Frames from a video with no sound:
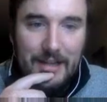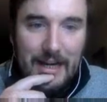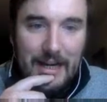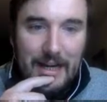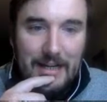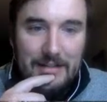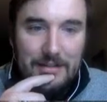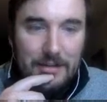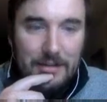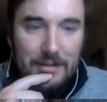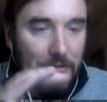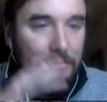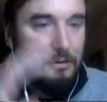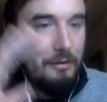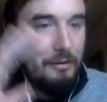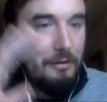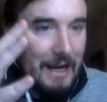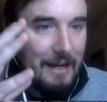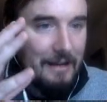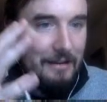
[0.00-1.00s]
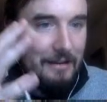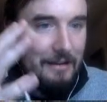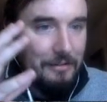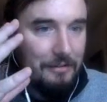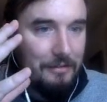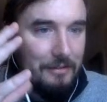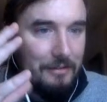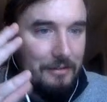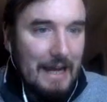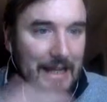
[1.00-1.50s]
that also
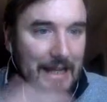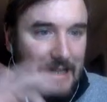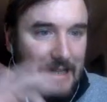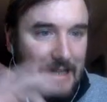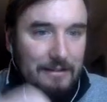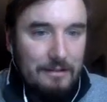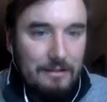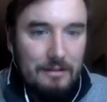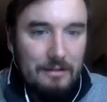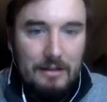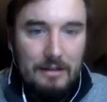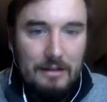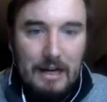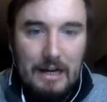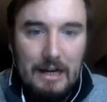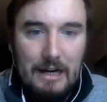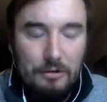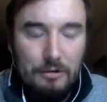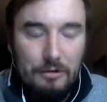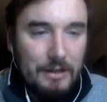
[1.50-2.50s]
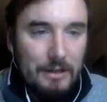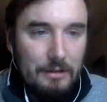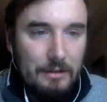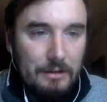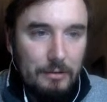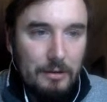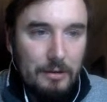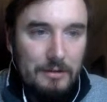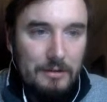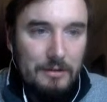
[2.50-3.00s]
has that
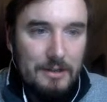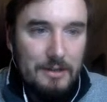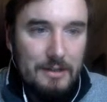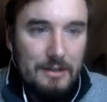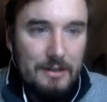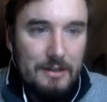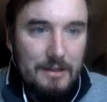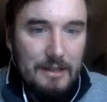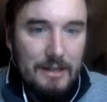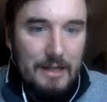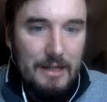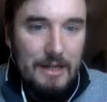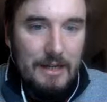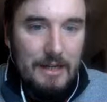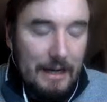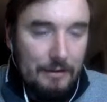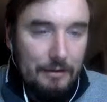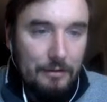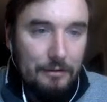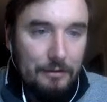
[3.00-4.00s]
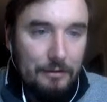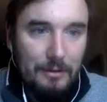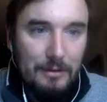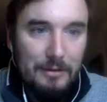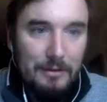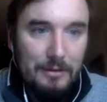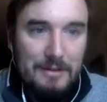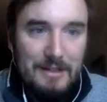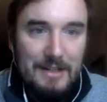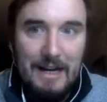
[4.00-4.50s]
Greek root, the echinos
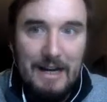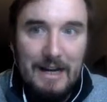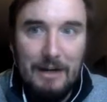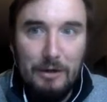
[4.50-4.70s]
root.